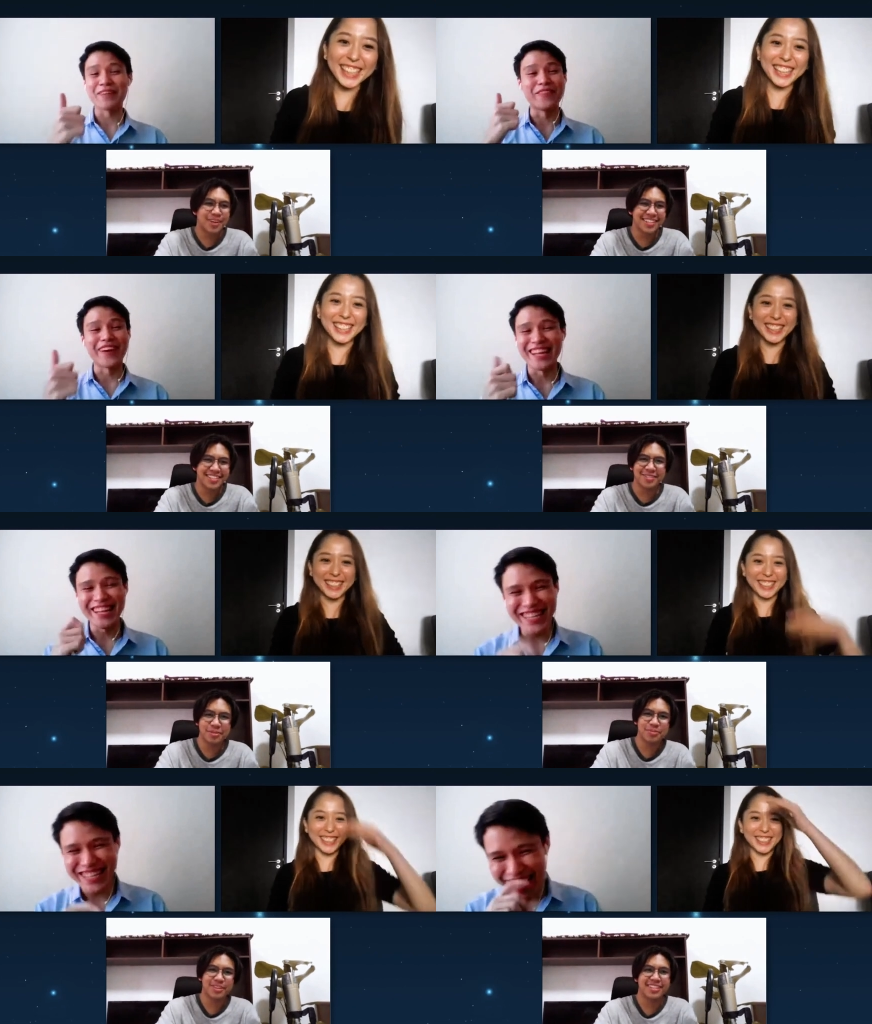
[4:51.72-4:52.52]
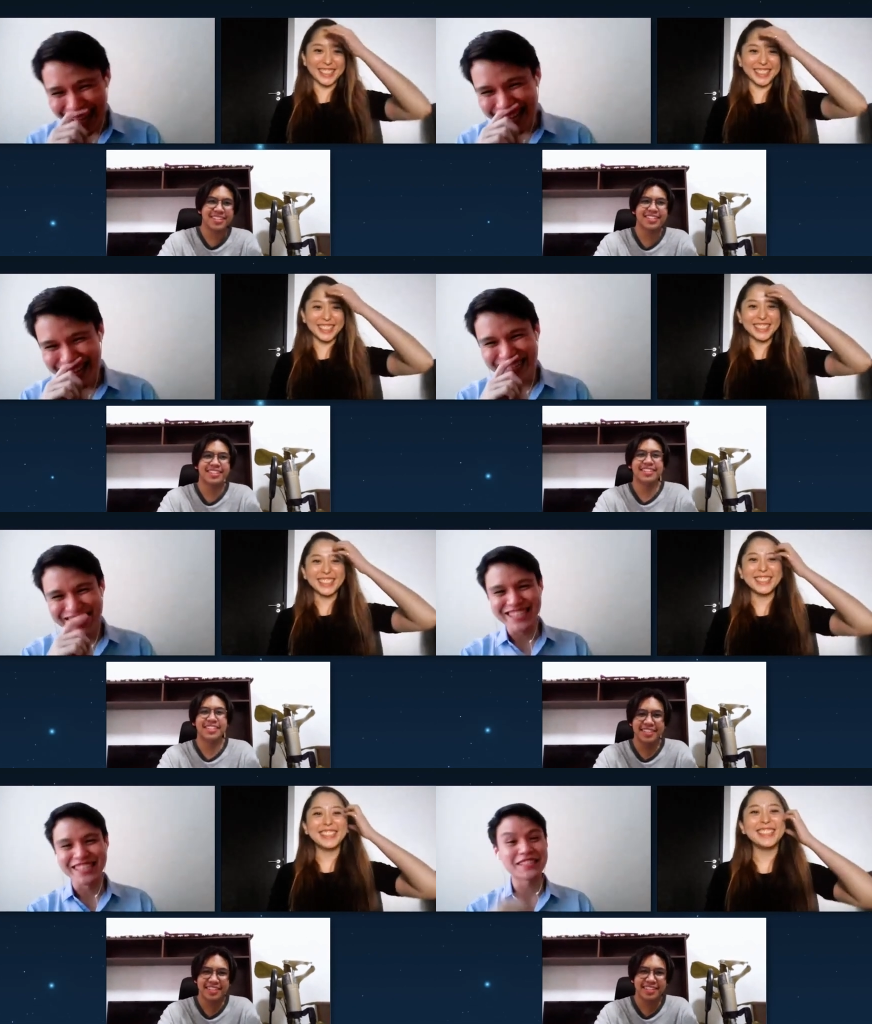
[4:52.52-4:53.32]
Speaker 1: I bet. Yeah
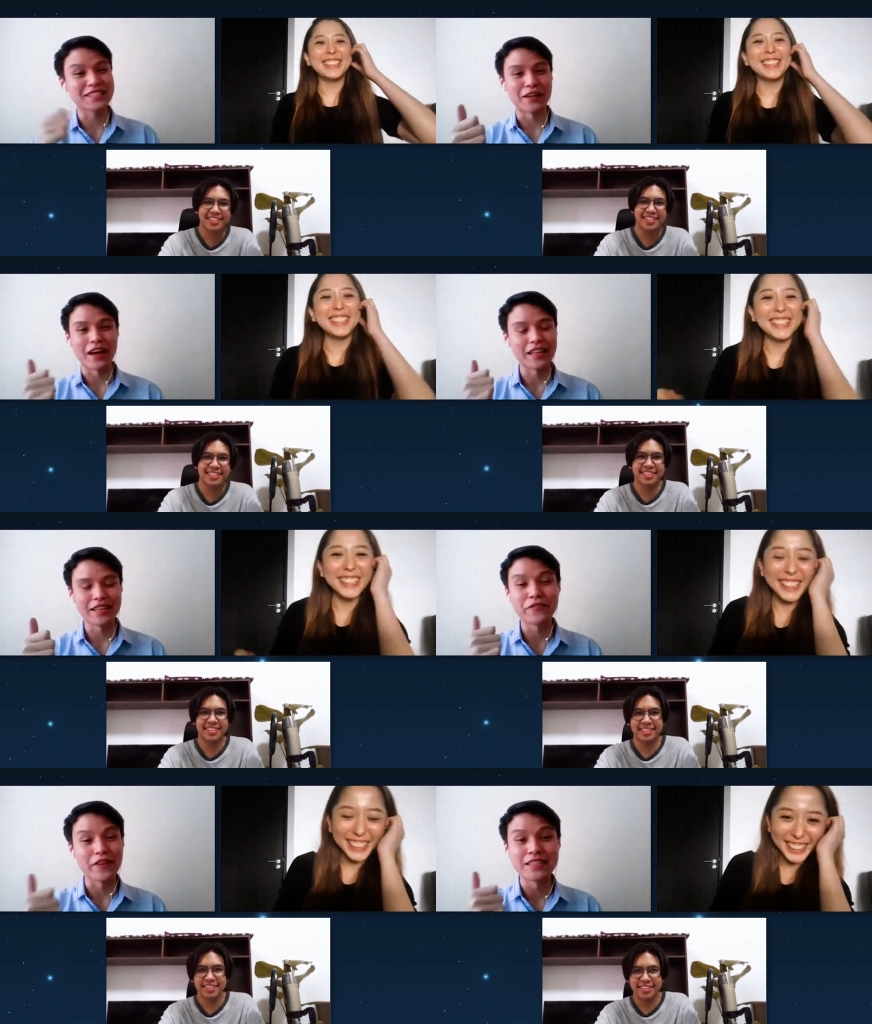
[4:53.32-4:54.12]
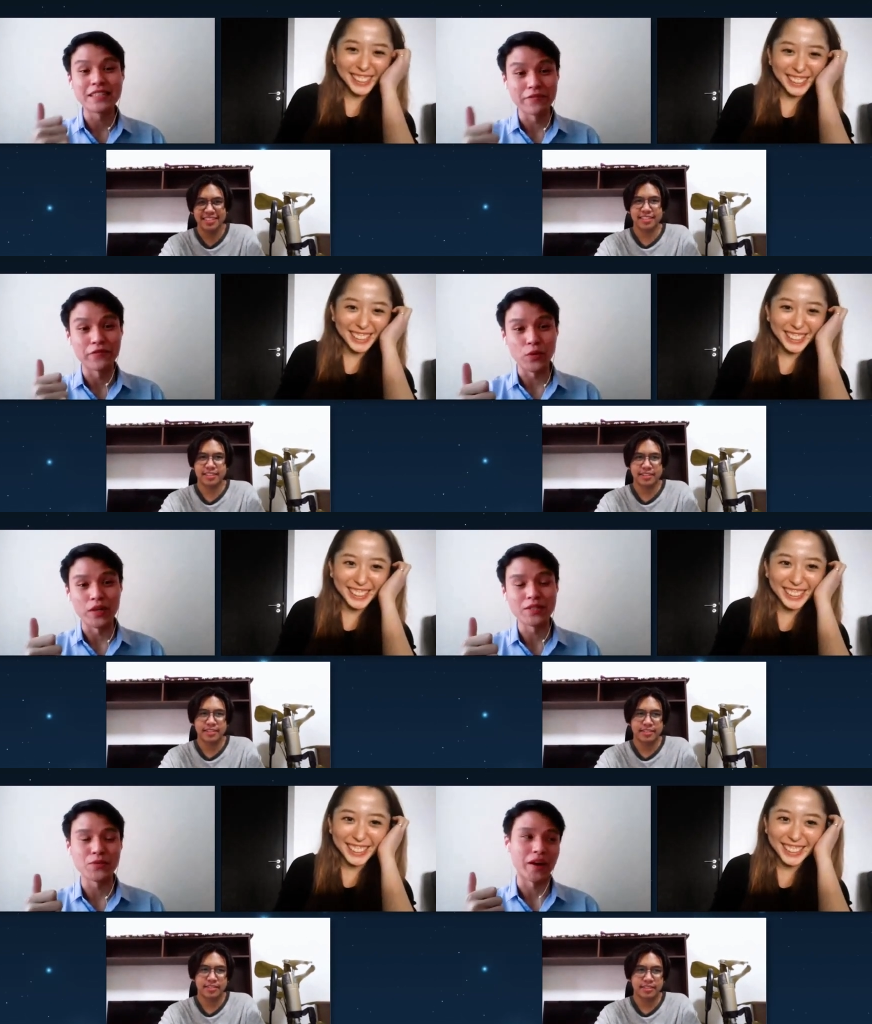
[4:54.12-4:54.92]
this is the under friends
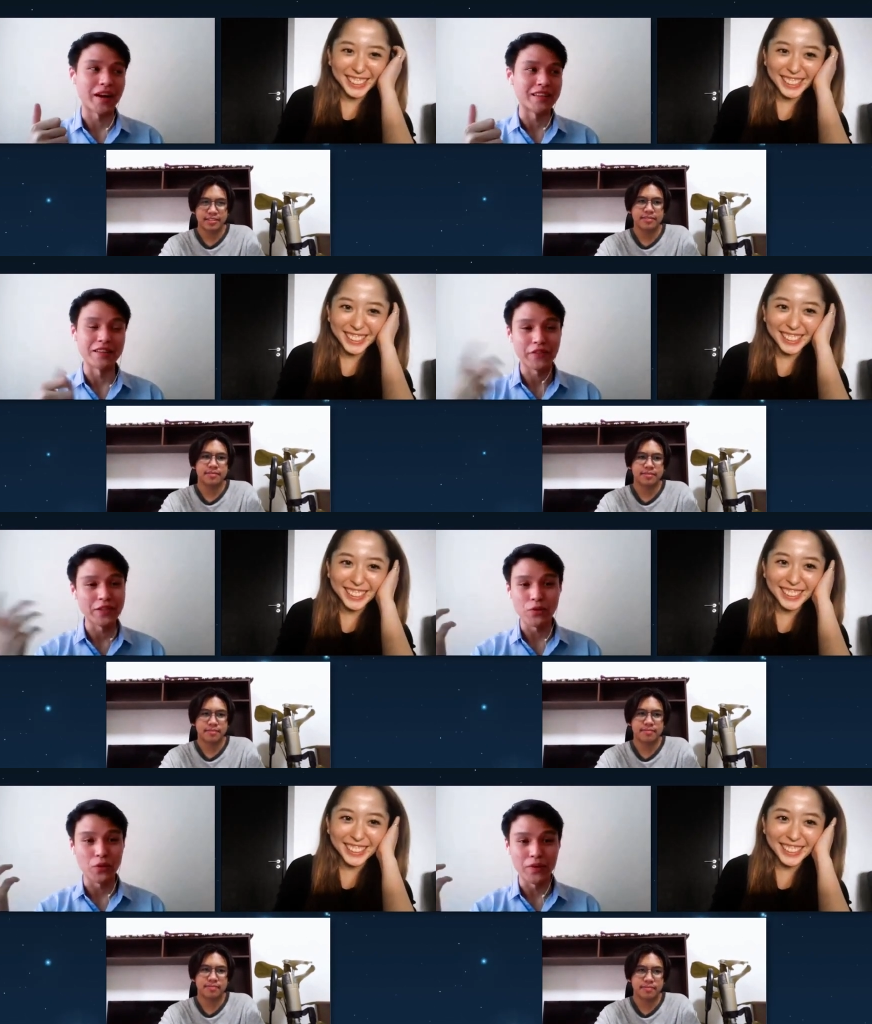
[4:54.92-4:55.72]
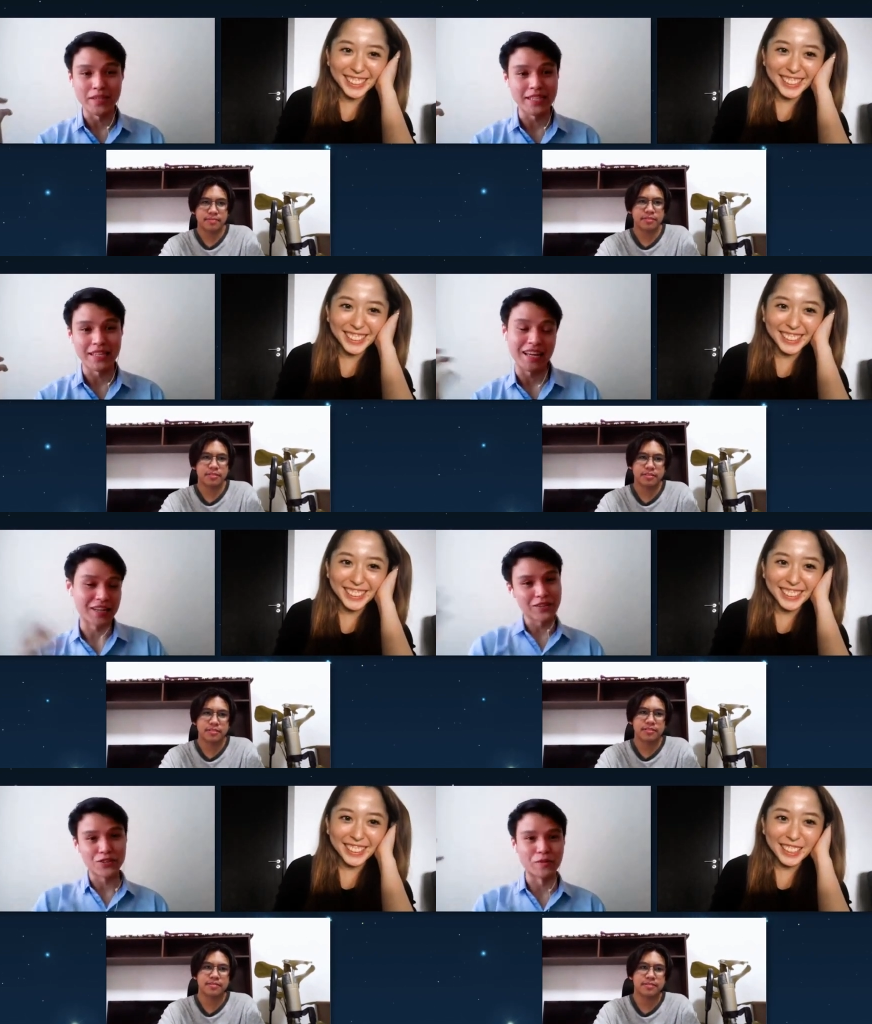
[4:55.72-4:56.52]
influence where the friends will always say
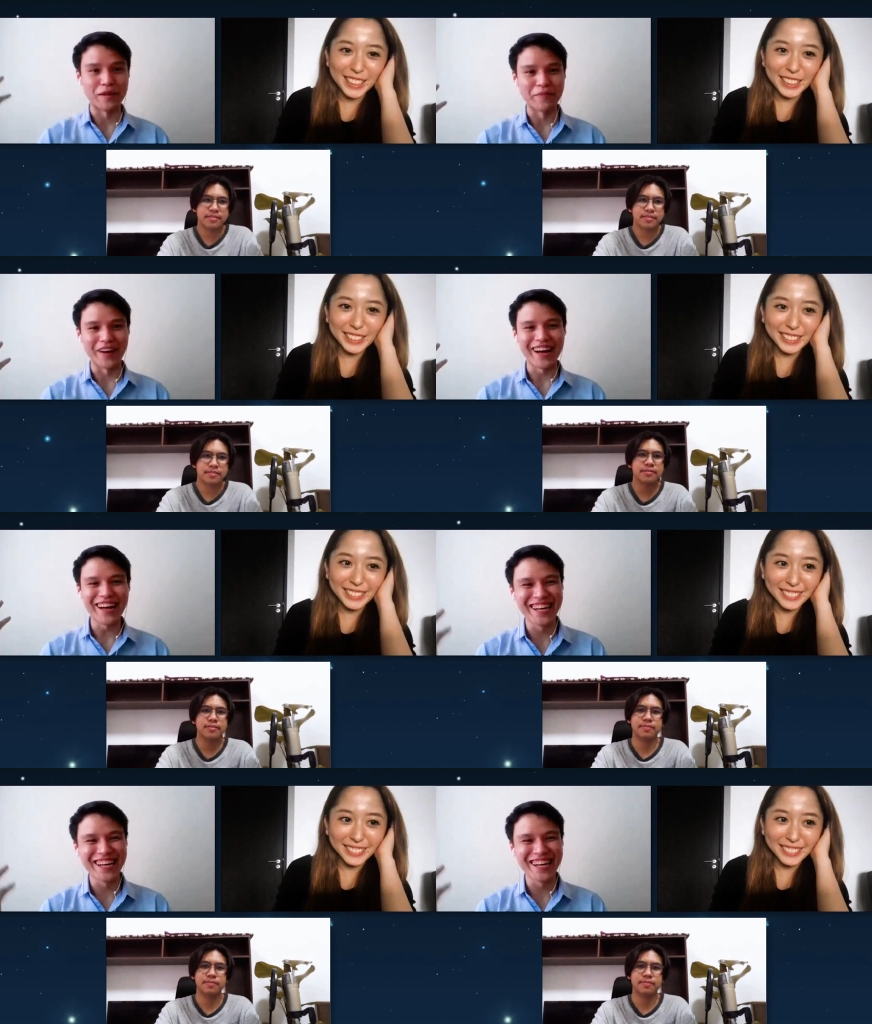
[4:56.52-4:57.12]
like jom lepa